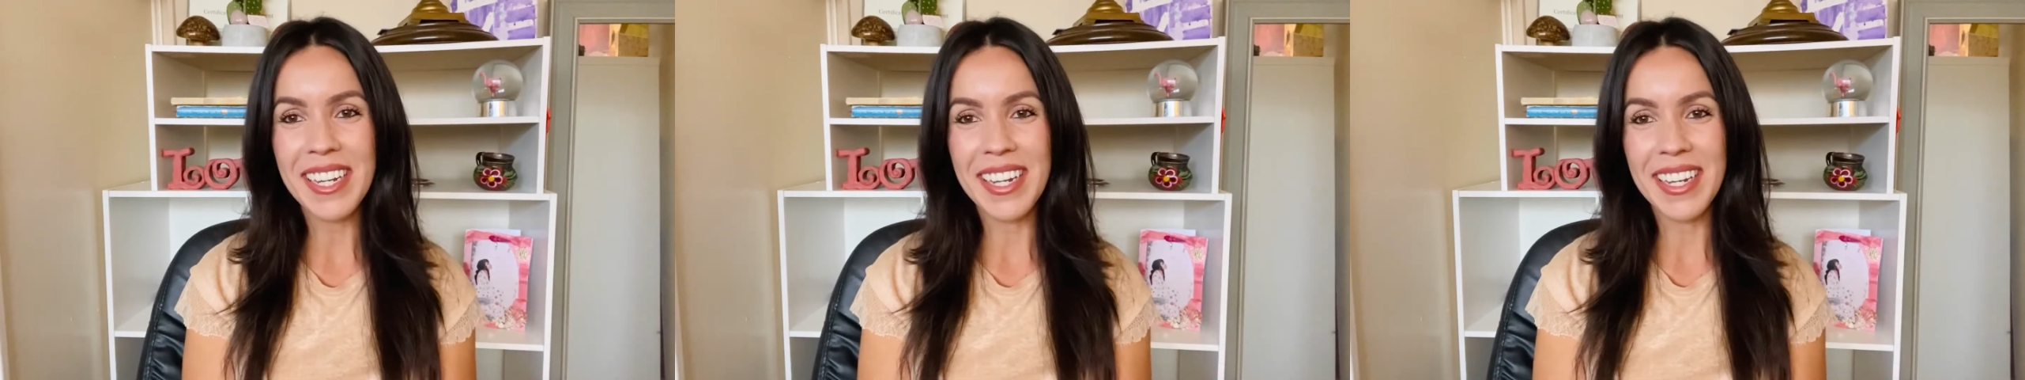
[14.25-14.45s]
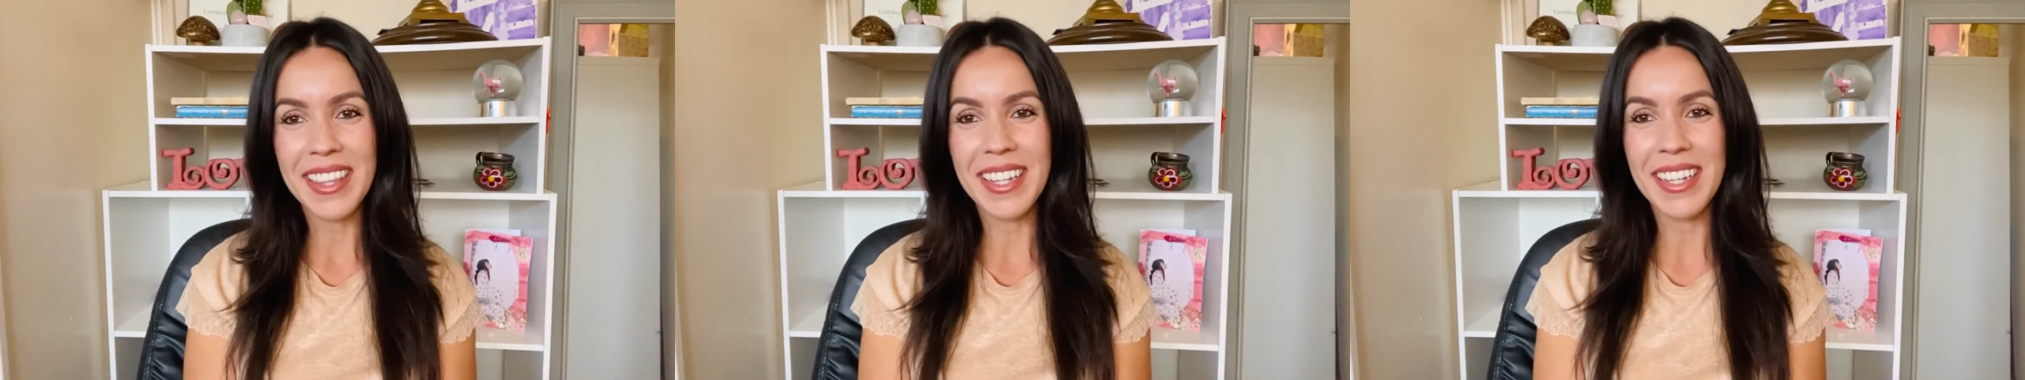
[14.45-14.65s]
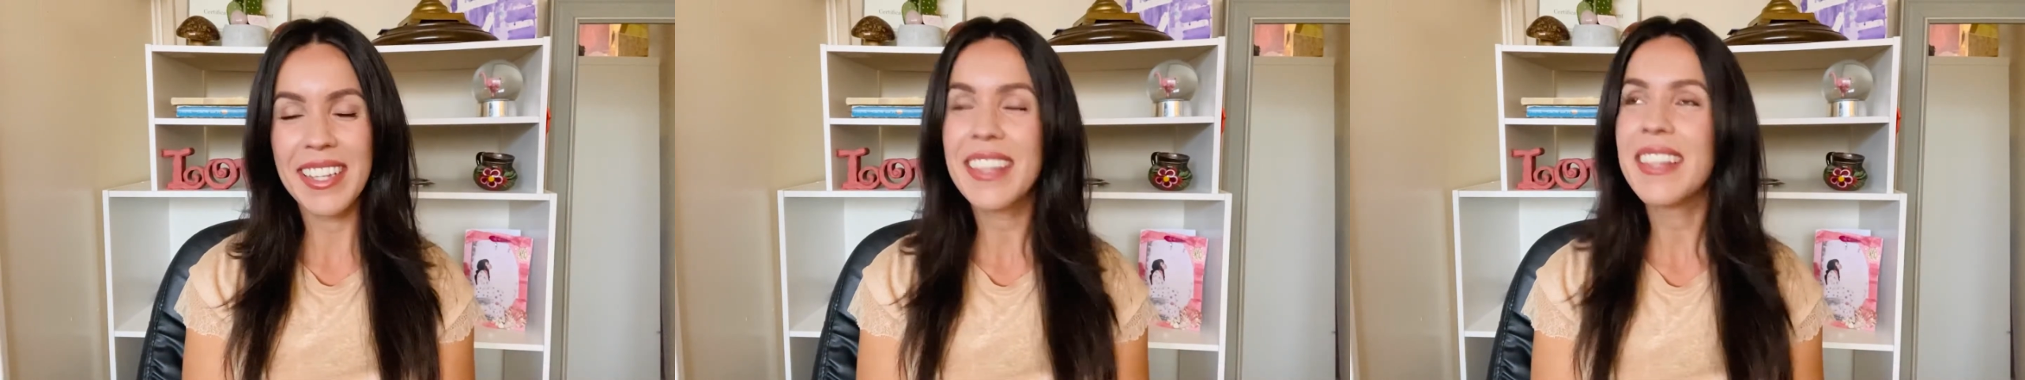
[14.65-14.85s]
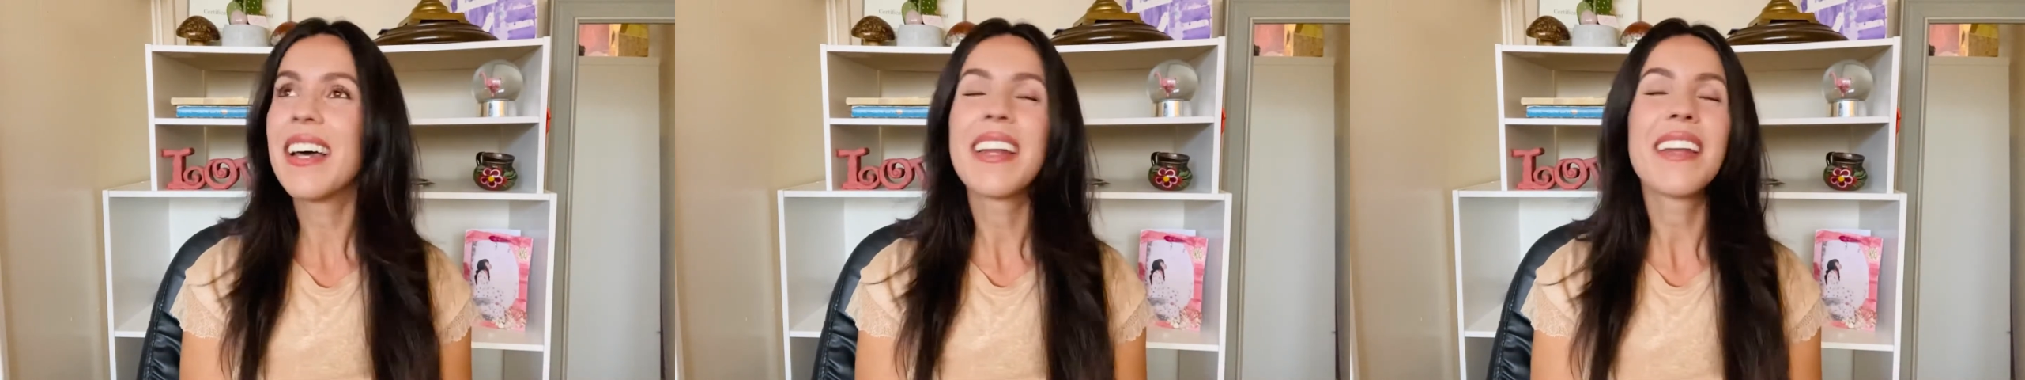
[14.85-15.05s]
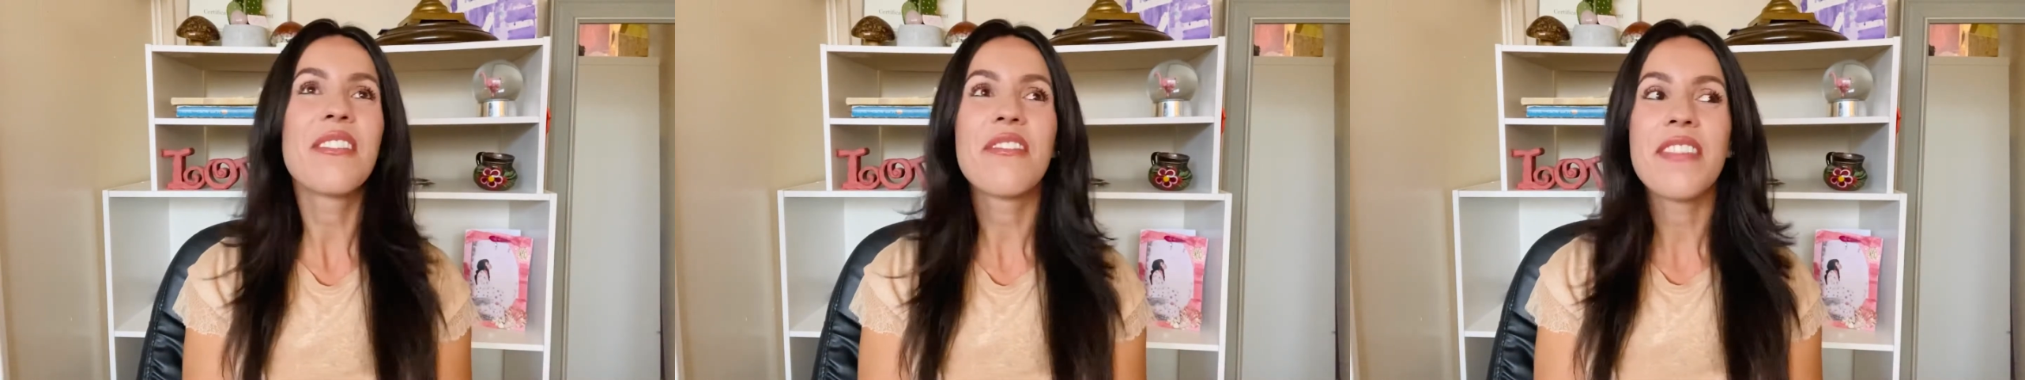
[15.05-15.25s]
I think
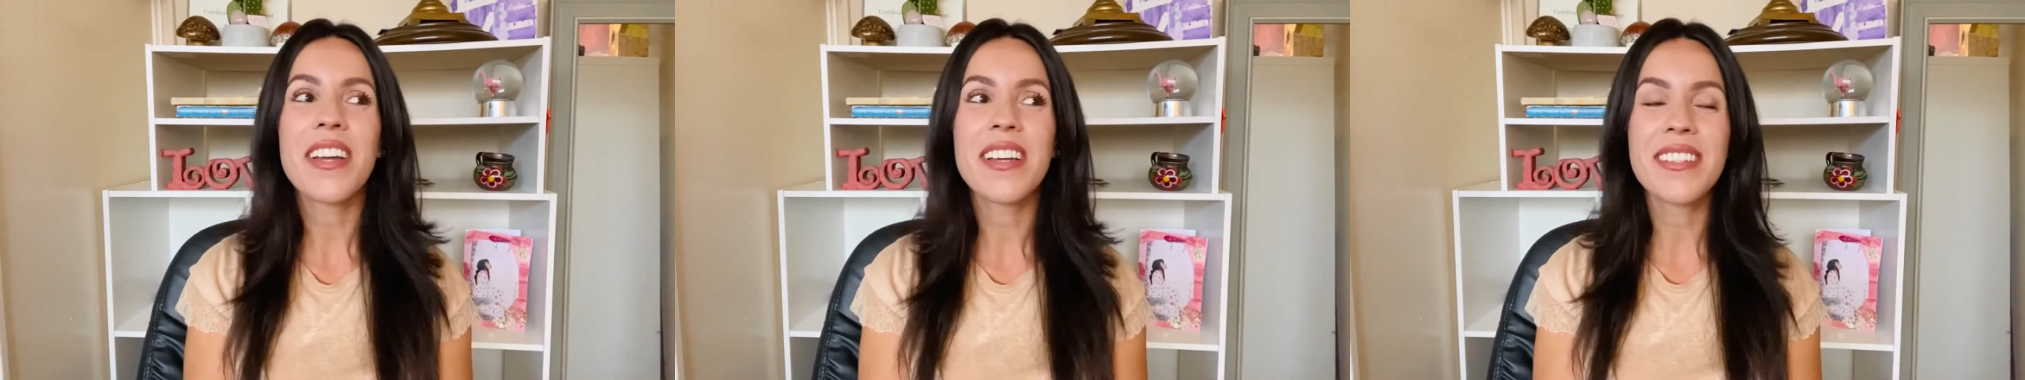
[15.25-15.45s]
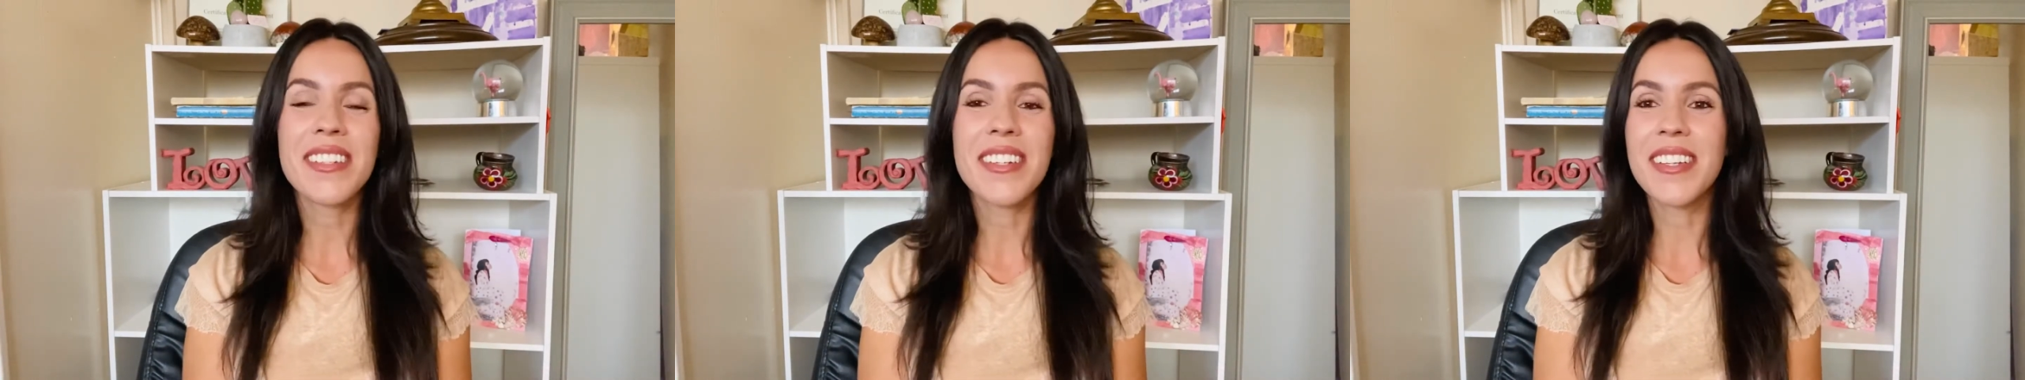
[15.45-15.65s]
that it affected